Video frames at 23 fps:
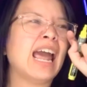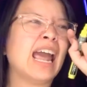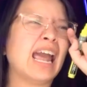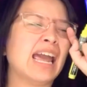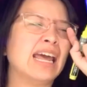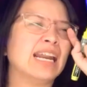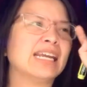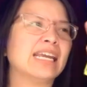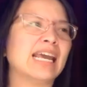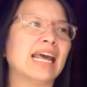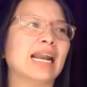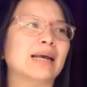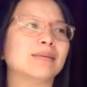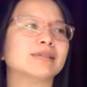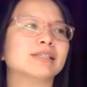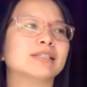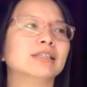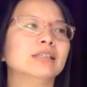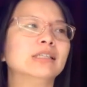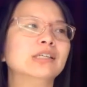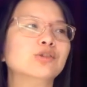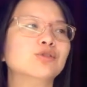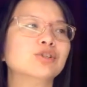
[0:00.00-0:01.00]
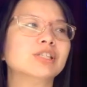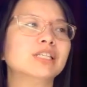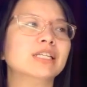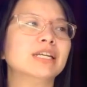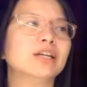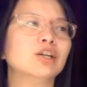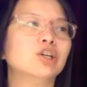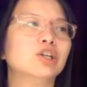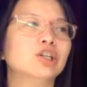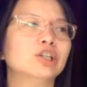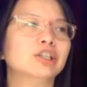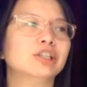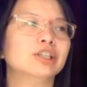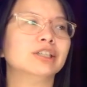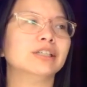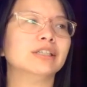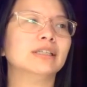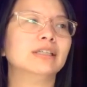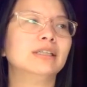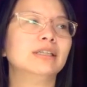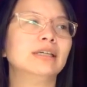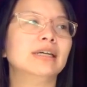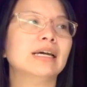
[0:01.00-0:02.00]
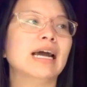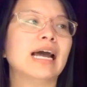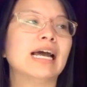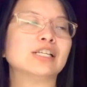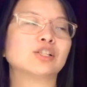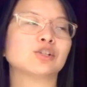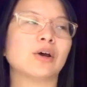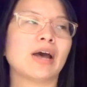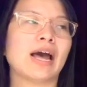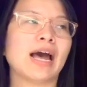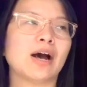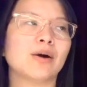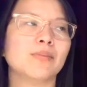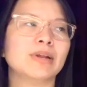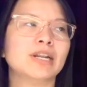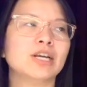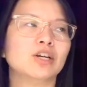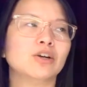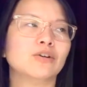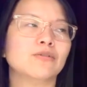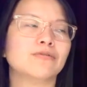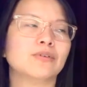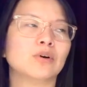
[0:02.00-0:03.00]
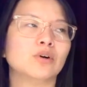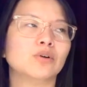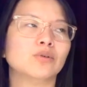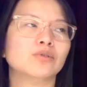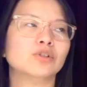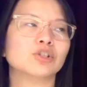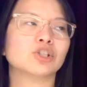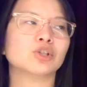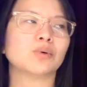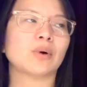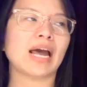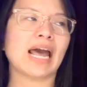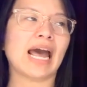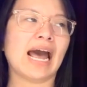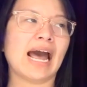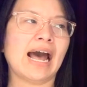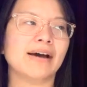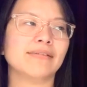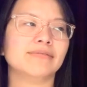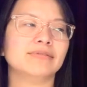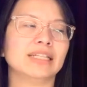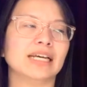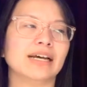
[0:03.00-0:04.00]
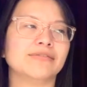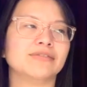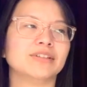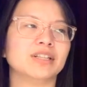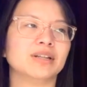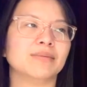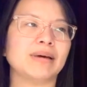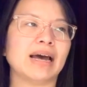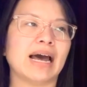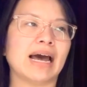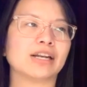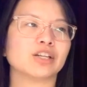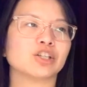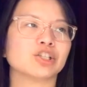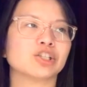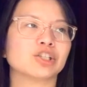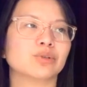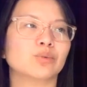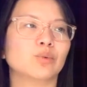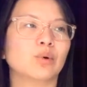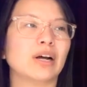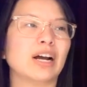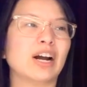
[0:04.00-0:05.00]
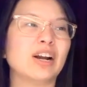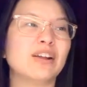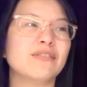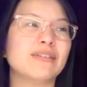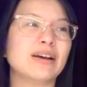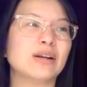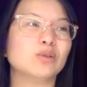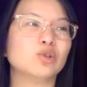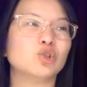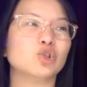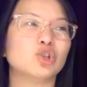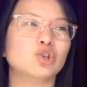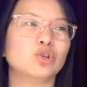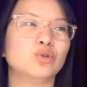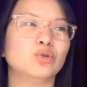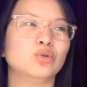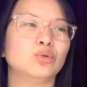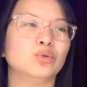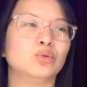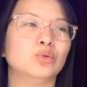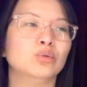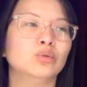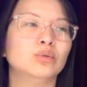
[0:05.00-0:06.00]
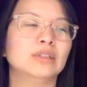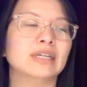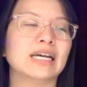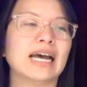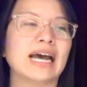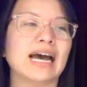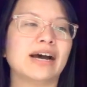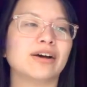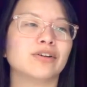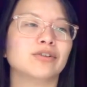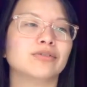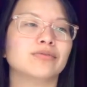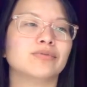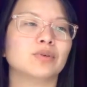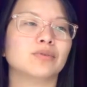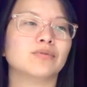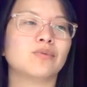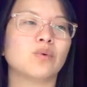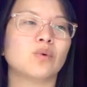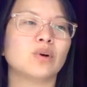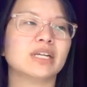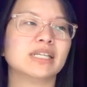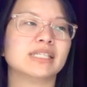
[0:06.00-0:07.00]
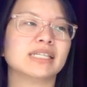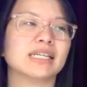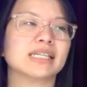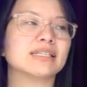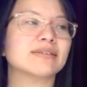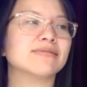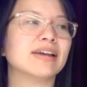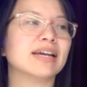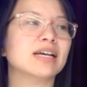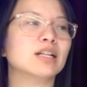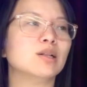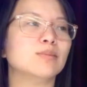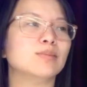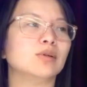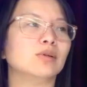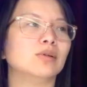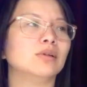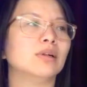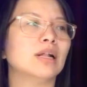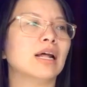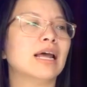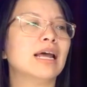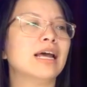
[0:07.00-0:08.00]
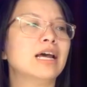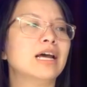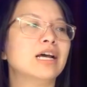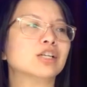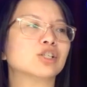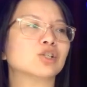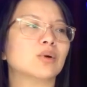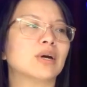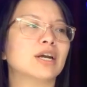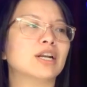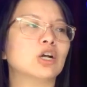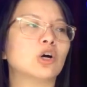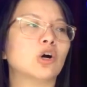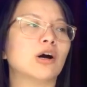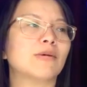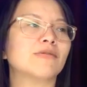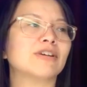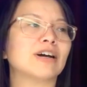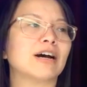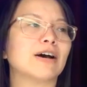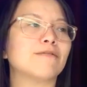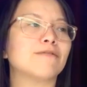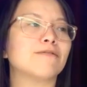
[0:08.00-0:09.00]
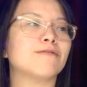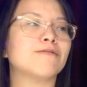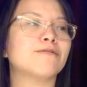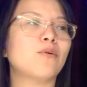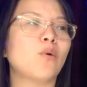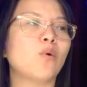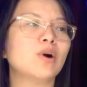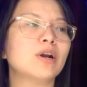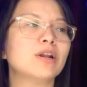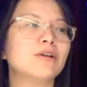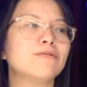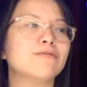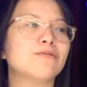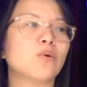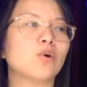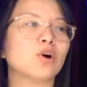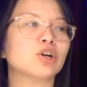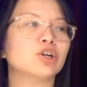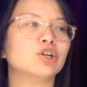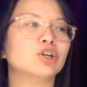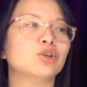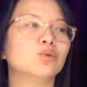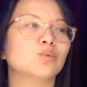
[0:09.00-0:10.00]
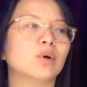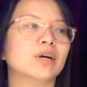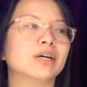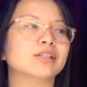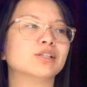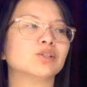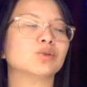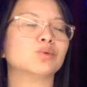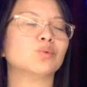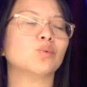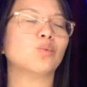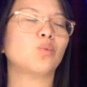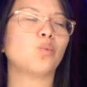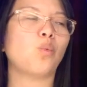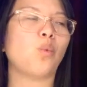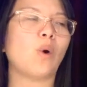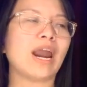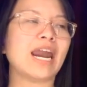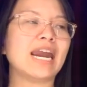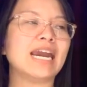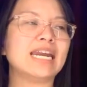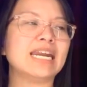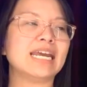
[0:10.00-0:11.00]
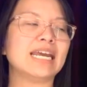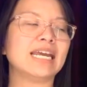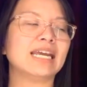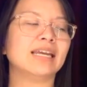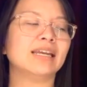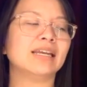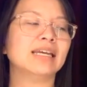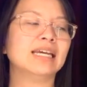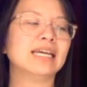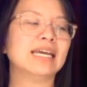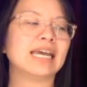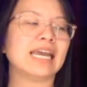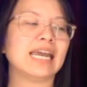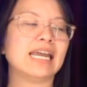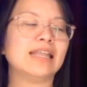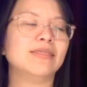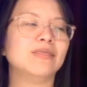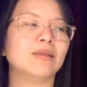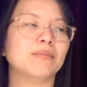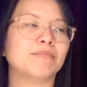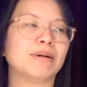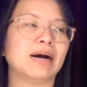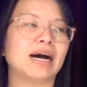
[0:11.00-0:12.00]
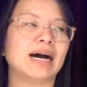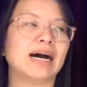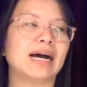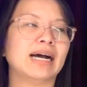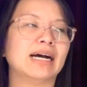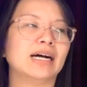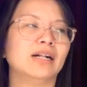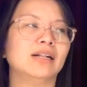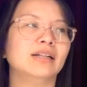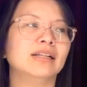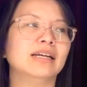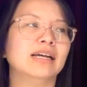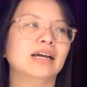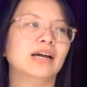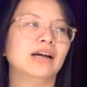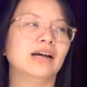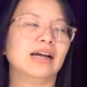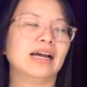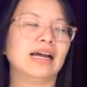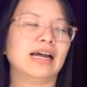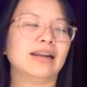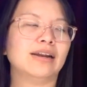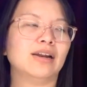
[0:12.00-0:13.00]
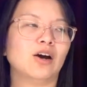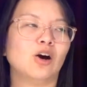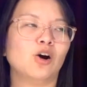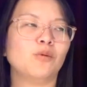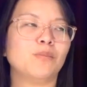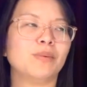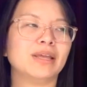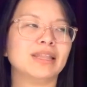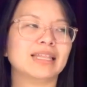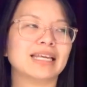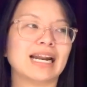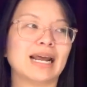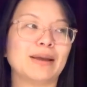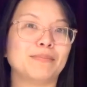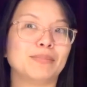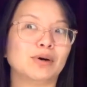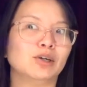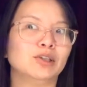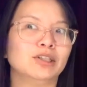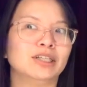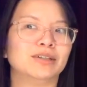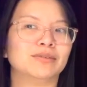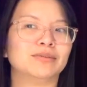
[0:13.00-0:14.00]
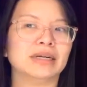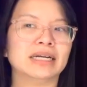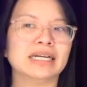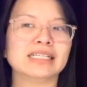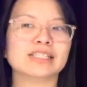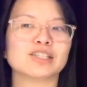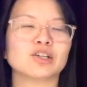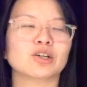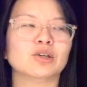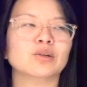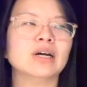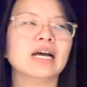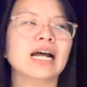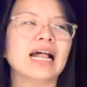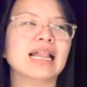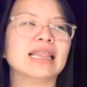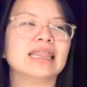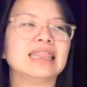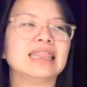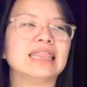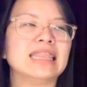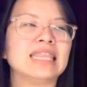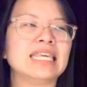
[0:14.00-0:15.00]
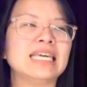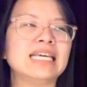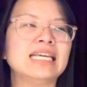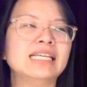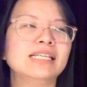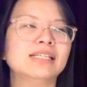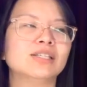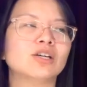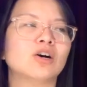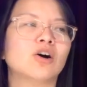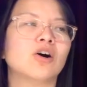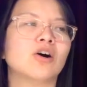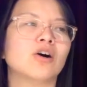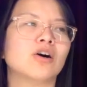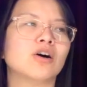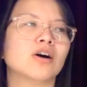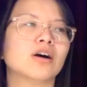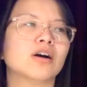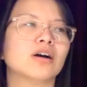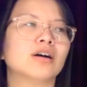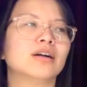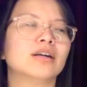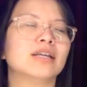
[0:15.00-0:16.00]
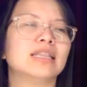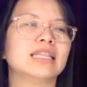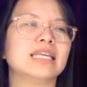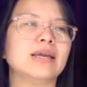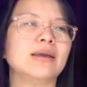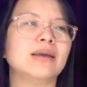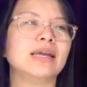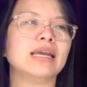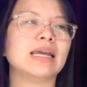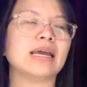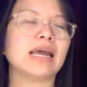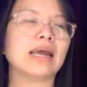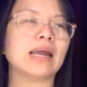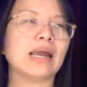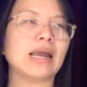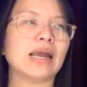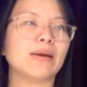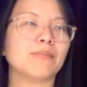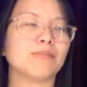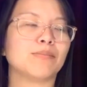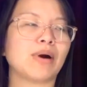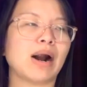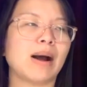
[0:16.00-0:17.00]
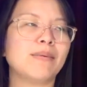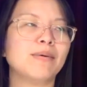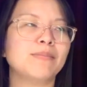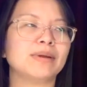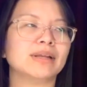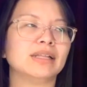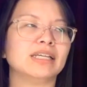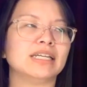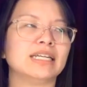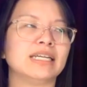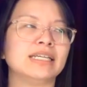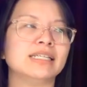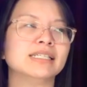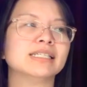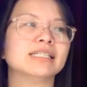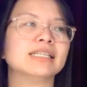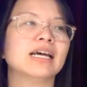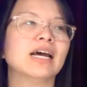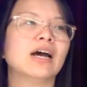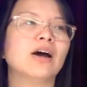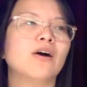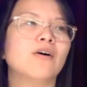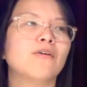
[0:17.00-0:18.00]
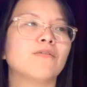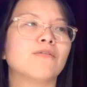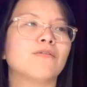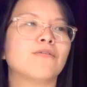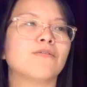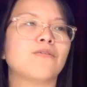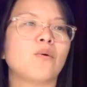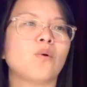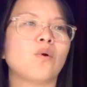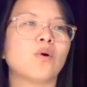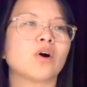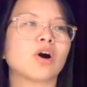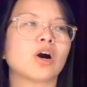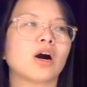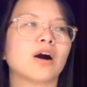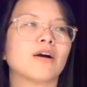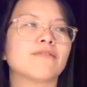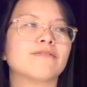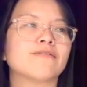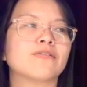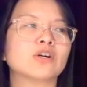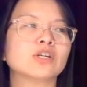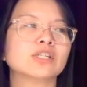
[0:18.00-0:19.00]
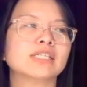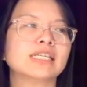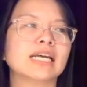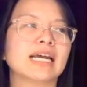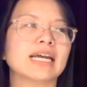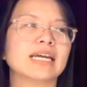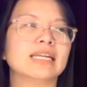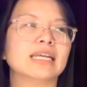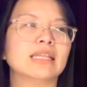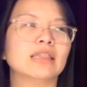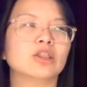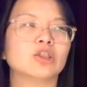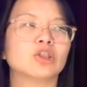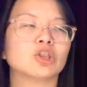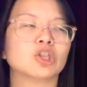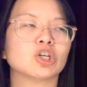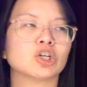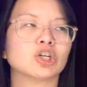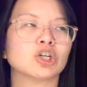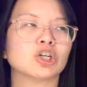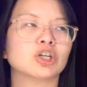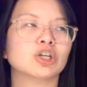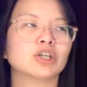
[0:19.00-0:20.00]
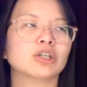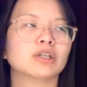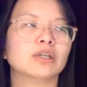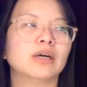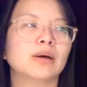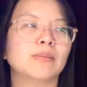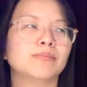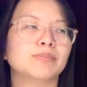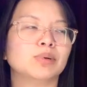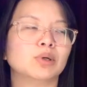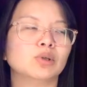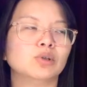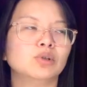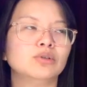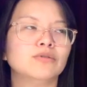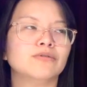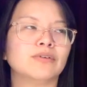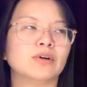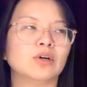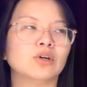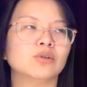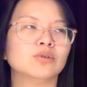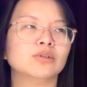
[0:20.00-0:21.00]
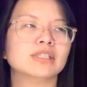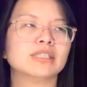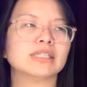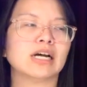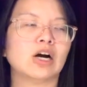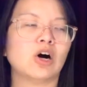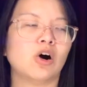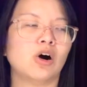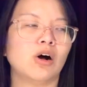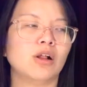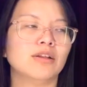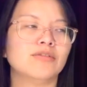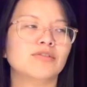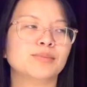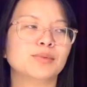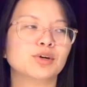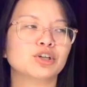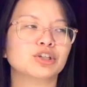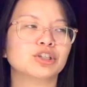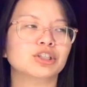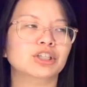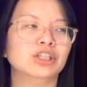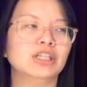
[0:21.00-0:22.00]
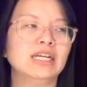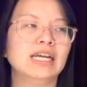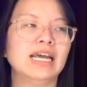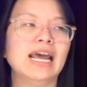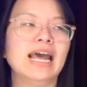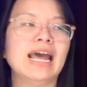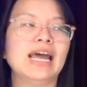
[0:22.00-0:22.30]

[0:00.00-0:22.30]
And again, I'm still interested in good. So how many good phones do I have left in the batch? Well, I already found 2 out of the 46 available. So I know I've got 44 good ones waiting in the pile and hoping that I pull it, right? So these are the probabilities for our first, second, and third pulled phones. All of them are good.